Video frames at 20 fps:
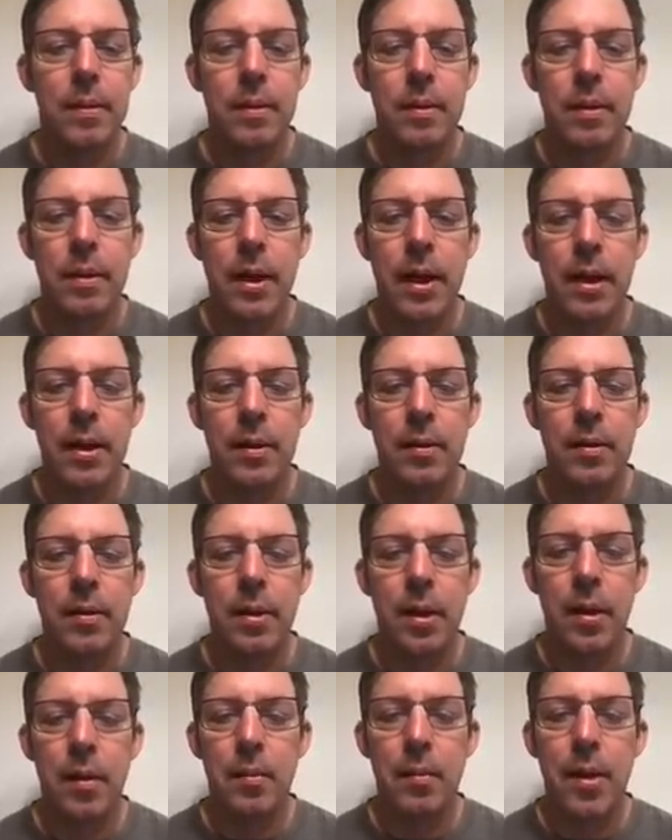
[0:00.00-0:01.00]
Not
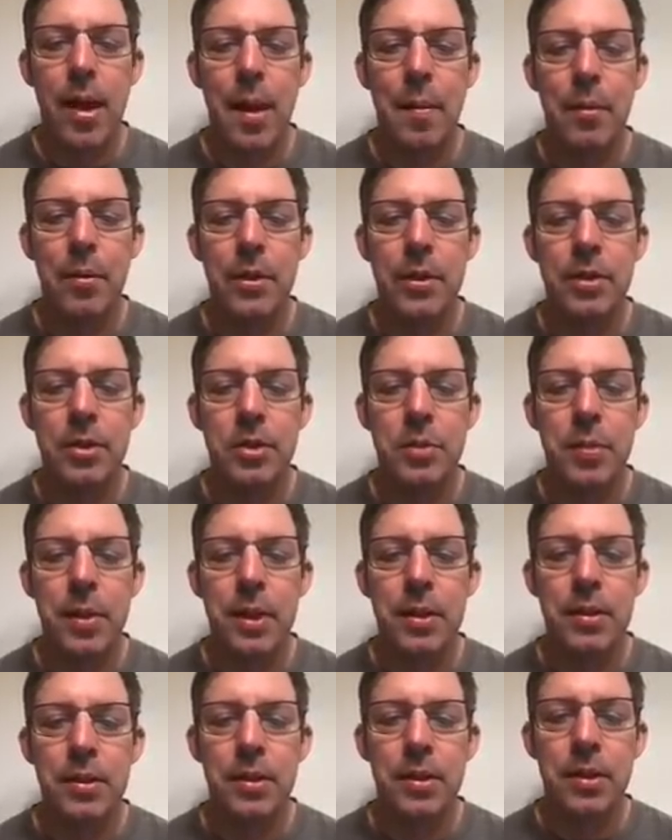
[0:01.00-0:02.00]
um, rapid rates of
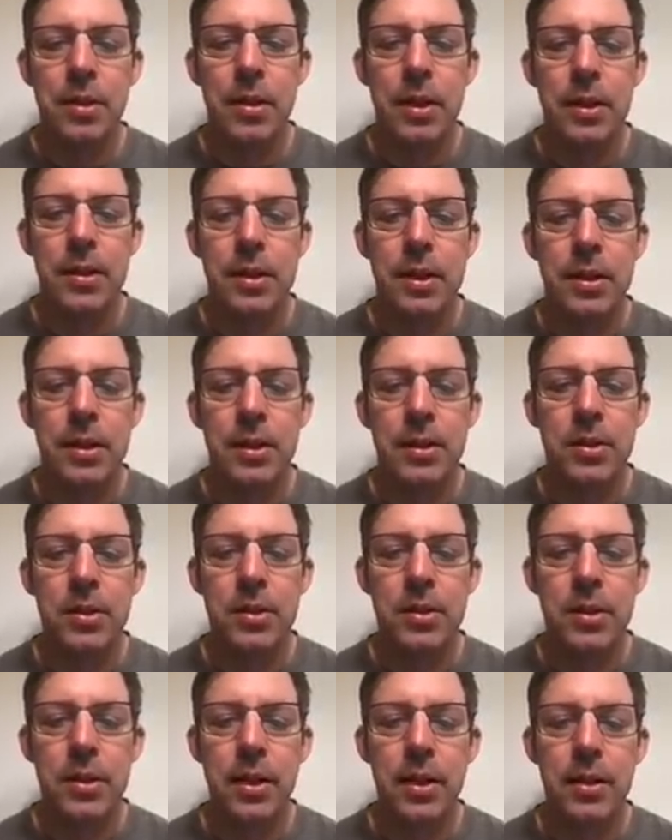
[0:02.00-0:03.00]
spread. You know, things like this,
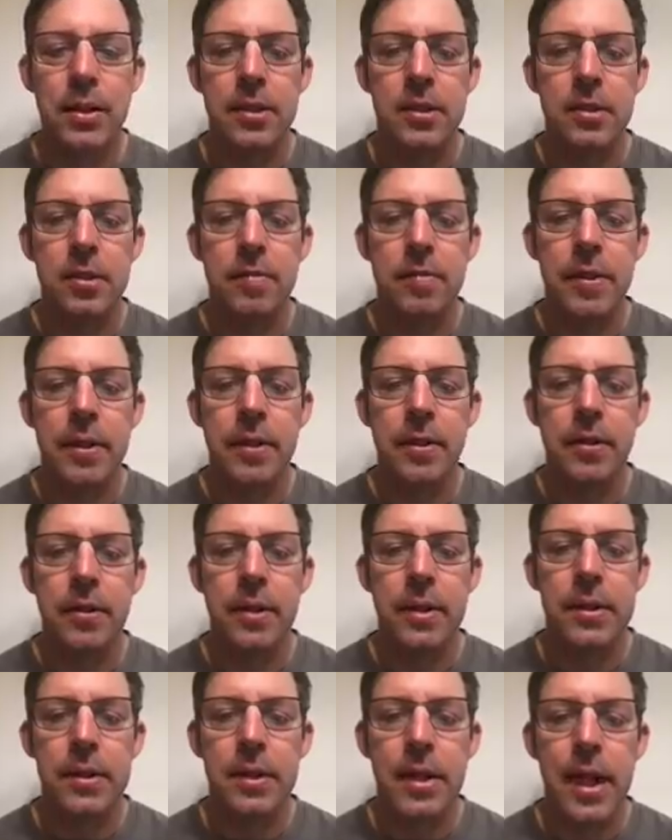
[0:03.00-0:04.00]
like this little finger,
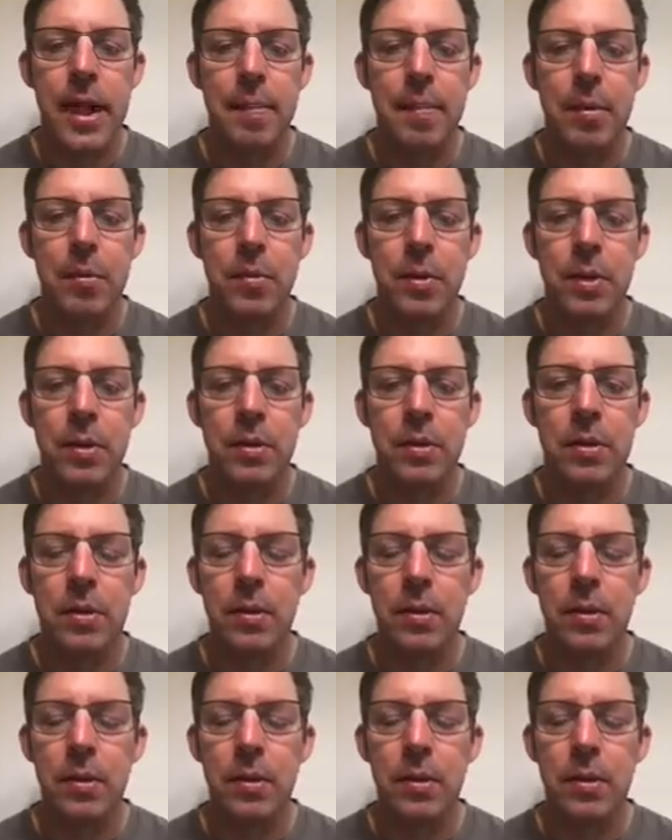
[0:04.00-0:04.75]
these happen when